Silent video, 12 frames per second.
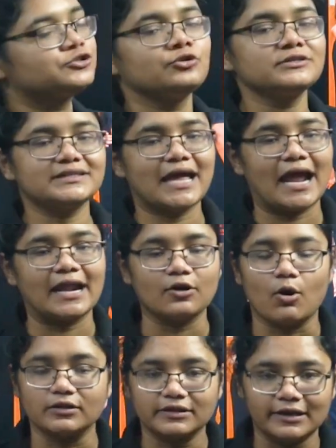course, and
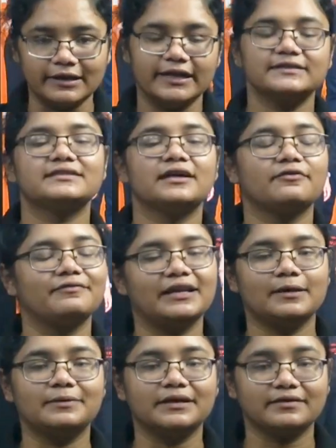all the links are
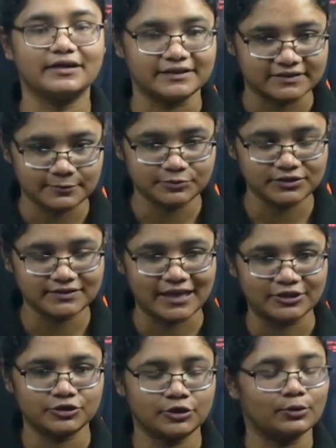available in the description
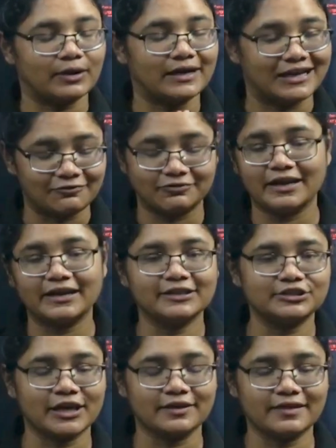section. You can definitely
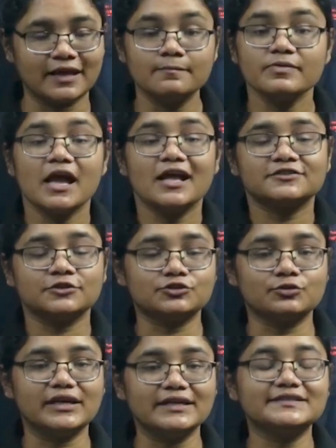check there. So
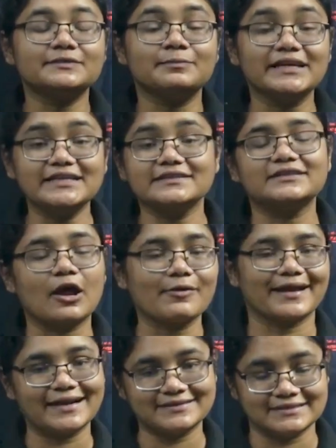students, please now
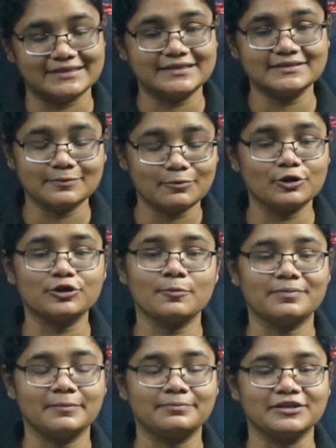get serious about your
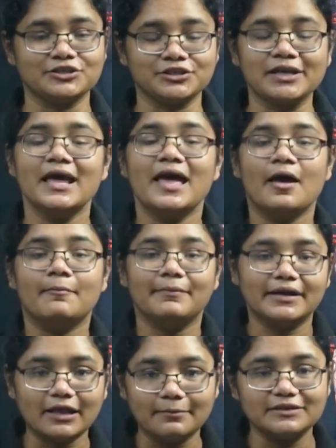preparation.
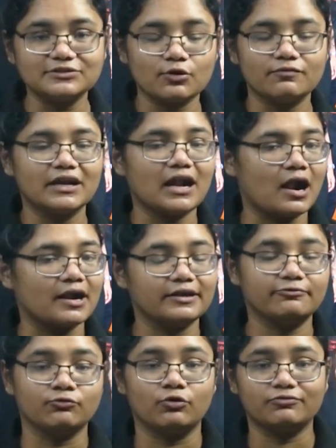Midterm is over, hardly
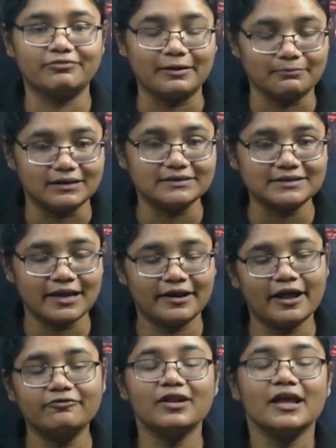4-5 months are
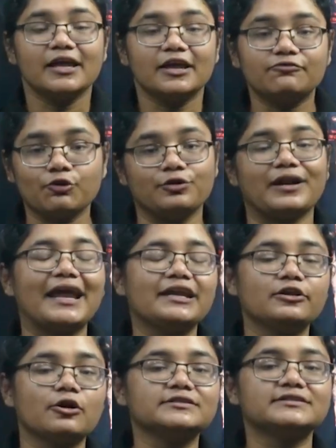left. If you
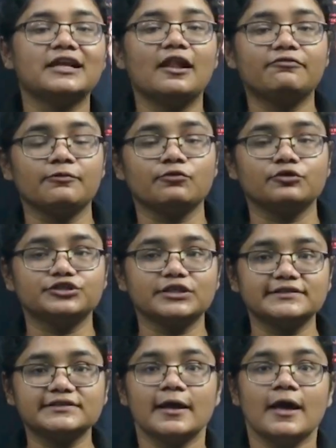grind yourself, if you
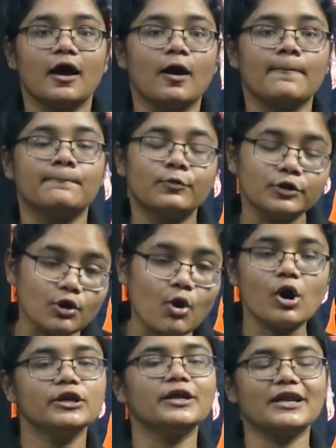just put
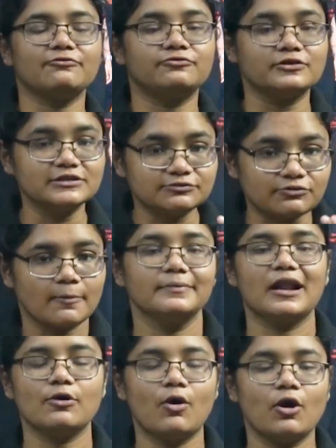all your efforts from
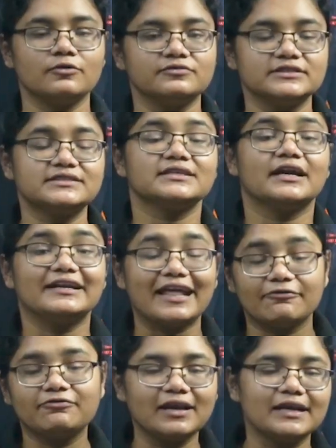now onwards,
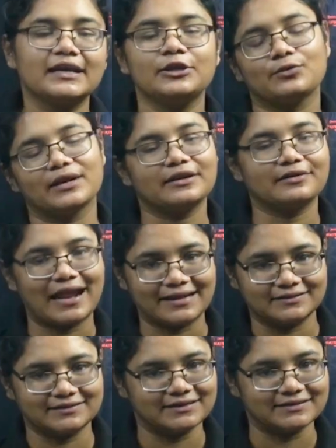definitely you can
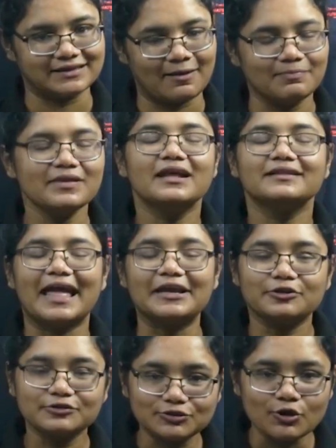crack this exam.
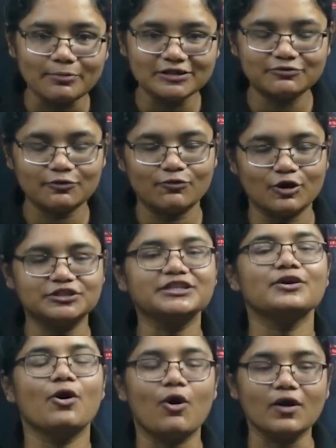Thank you so much for
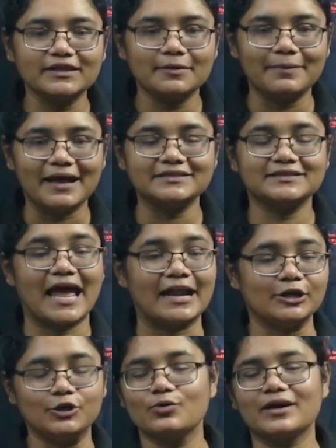watching. All the best,
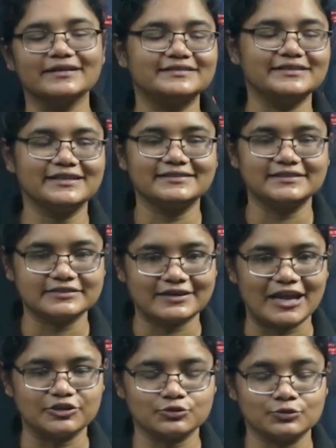and do consider this
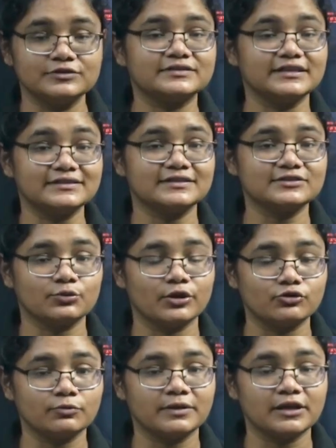crash course. This is
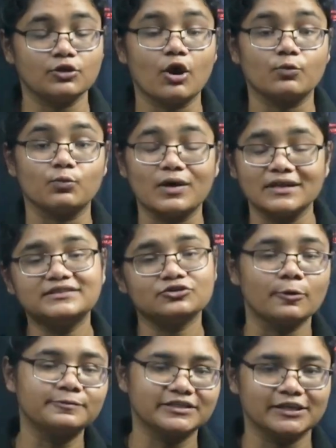going to be your
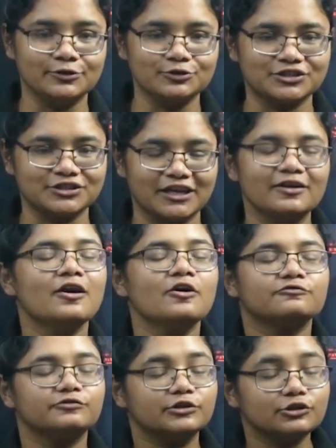one-stop solution
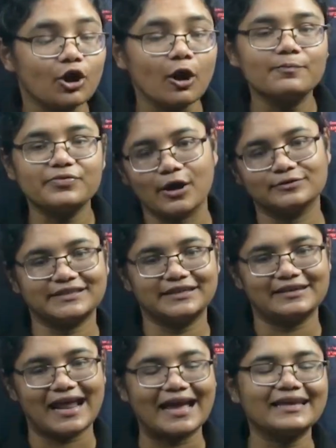for top
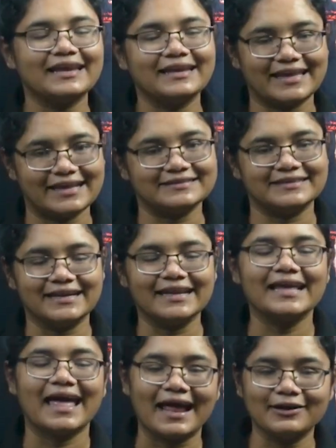1000 rank in
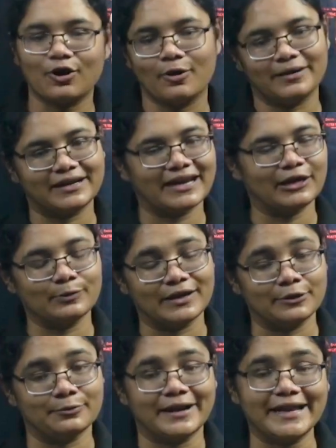KCET and COMEDK
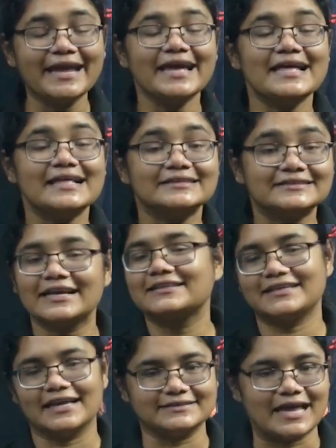2026
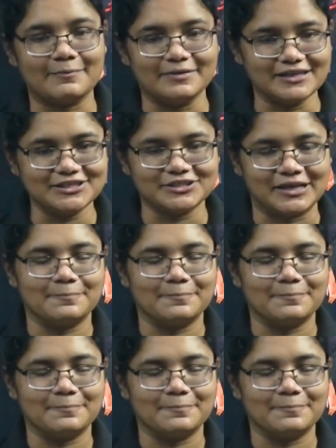examination.